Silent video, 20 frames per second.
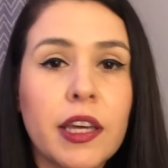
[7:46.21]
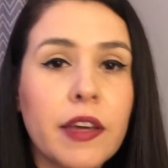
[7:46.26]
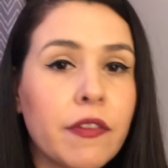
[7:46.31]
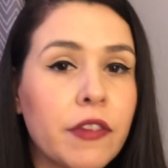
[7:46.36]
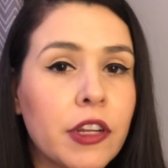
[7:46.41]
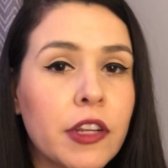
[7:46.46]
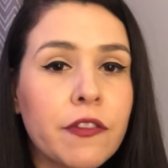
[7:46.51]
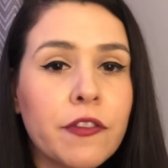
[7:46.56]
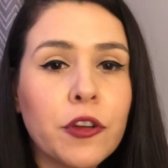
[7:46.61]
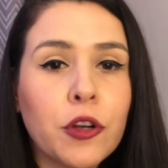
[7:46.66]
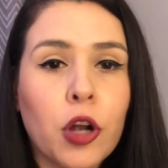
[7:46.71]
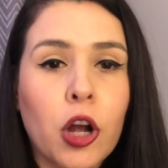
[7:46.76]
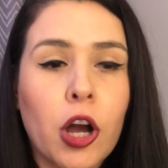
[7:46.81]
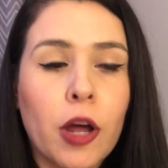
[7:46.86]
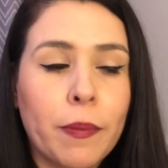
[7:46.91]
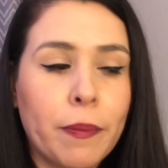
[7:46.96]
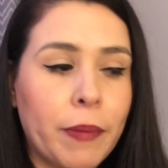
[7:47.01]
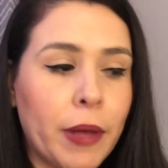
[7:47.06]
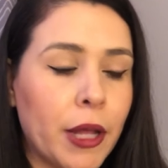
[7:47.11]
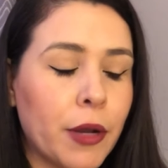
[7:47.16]
Even if you're
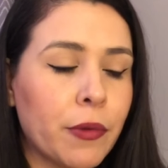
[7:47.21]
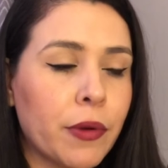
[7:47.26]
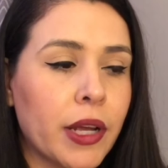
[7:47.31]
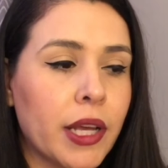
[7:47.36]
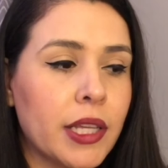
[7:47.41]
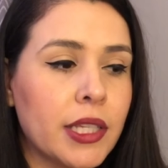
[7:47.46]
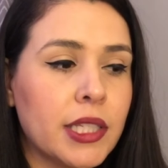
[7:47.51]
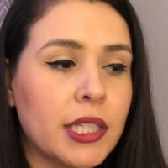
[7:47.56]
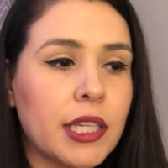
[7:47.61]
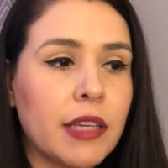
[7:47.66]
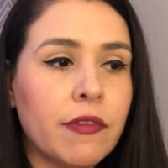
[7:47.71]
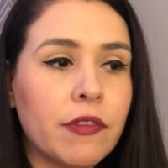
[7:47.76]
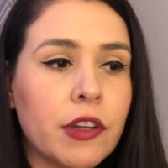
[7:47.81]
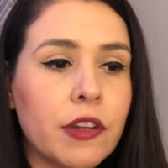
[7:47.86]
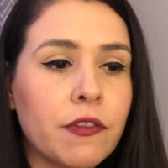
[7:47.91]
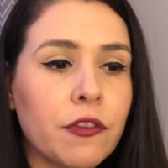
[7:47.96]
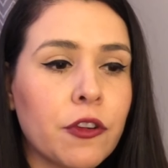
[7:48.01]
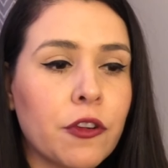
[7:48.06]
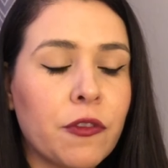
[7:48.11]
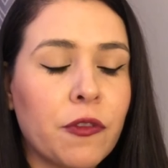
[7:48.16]
on bed rest, even
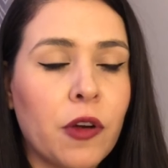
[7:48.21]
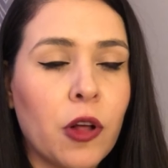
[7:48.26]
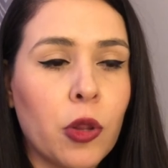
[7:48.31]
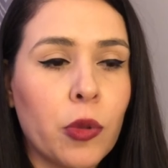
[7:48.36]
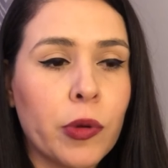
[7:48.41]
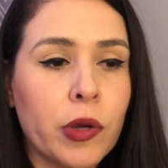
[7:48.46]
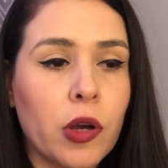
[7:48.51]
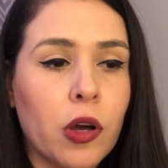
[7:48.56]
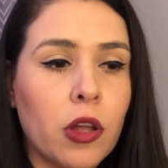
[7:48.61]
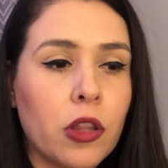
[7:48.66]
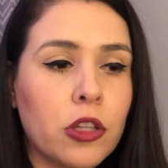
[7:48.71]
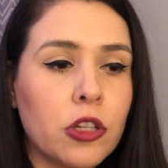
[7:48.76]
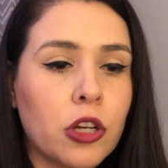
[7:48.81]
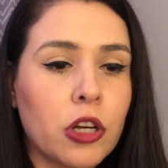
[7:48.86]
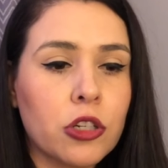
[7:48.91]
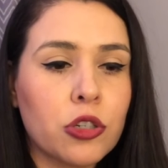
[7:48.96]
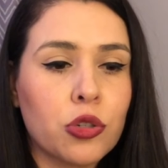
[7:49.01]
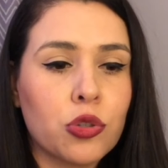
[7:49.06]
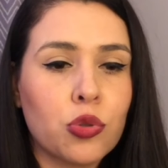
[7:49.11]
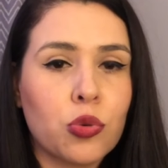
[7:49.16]
if you're following all the
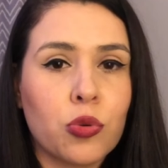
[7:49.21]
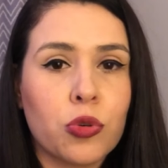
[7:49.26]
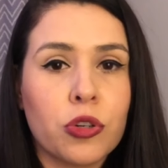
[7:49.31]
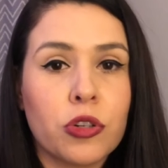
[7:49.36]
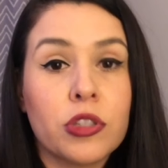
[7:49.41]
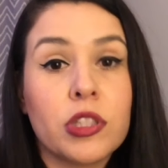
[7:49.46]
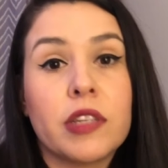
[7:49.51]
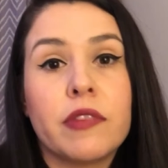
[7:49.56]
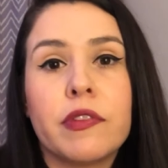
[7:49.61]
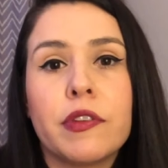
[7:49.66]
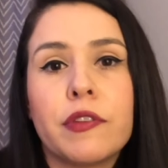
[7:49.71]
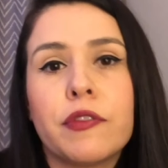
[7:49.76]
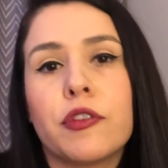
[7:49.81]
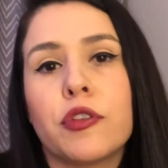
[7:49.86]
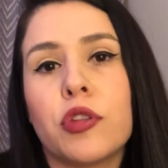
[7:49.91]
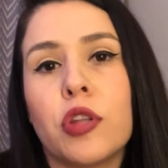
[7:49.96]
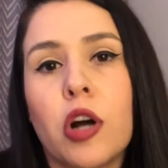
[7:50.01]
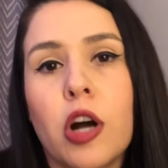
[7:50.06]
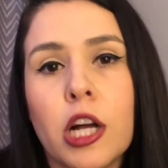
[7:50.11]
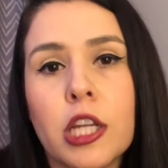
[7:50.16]
doctor's orders, even if you're
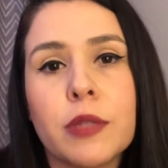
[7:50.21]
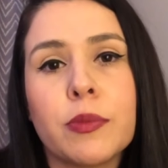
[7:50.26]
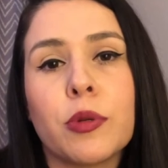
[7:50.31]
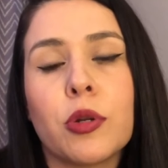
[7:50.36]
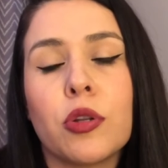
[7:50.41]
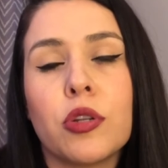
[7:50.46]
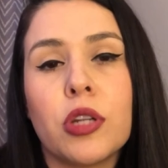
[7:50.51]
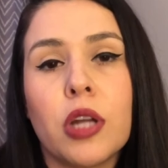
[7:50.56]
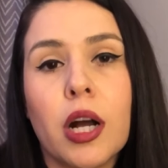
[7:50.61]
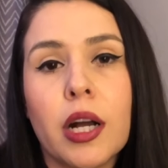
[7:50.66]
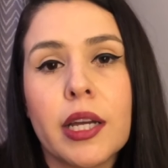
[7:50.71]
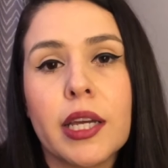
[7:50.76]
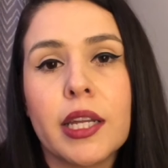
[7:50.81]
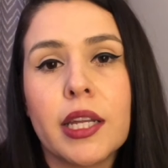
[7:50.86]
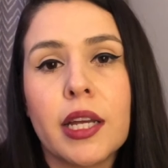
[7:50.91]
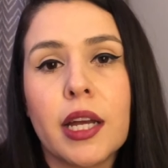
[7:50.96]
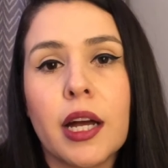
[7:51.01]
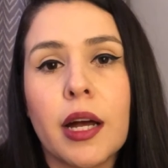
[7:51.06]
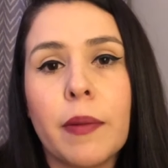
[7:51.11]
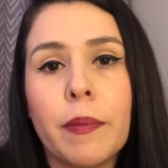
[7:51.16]
in the hospital not
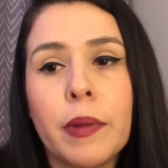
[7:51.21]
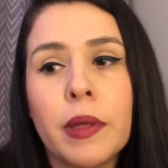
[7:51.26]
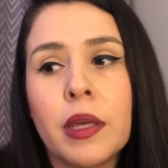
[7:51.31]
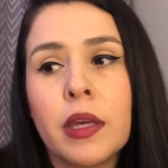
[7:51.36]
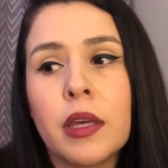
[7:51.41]
getting up,